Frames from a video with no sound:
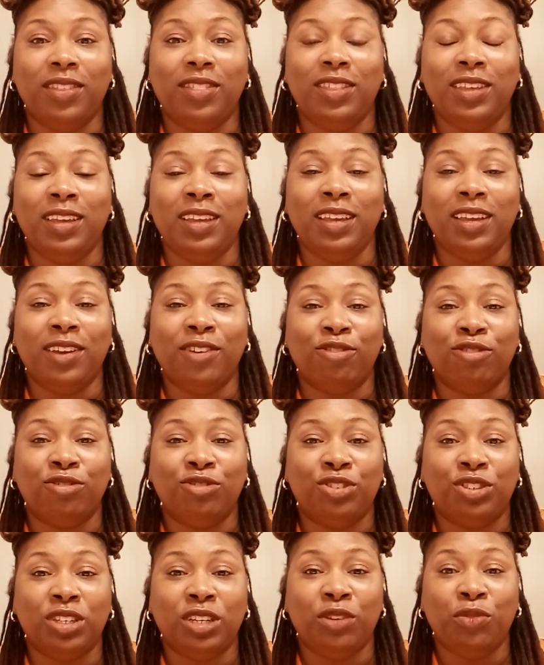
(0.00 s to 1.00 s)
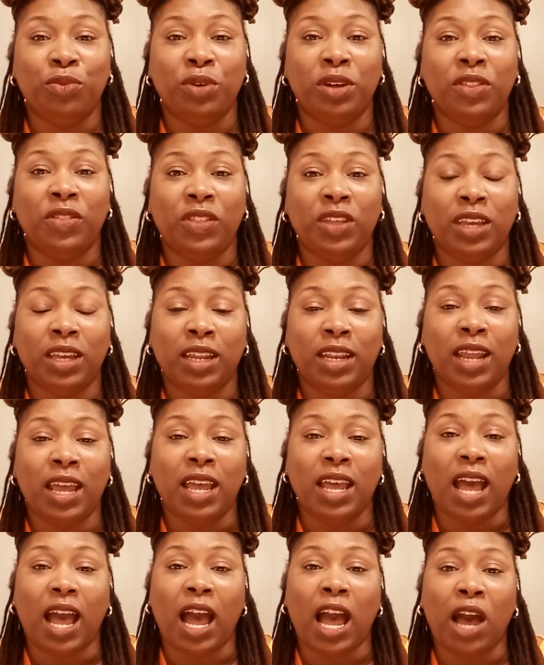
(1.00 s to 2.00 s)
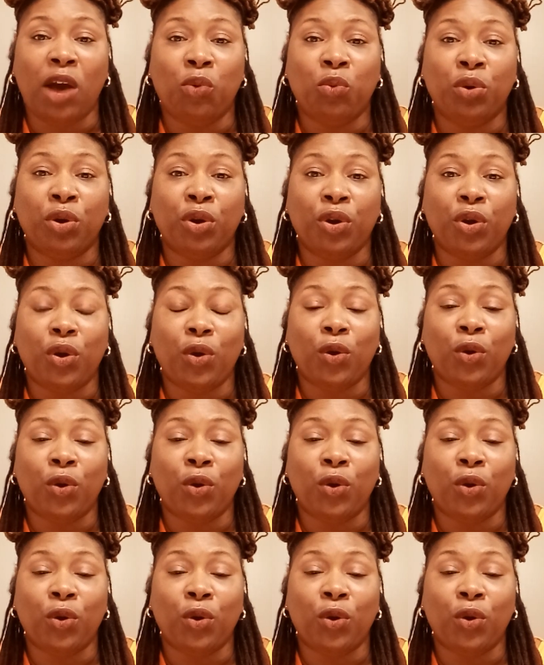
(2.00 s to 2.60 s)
the energy within our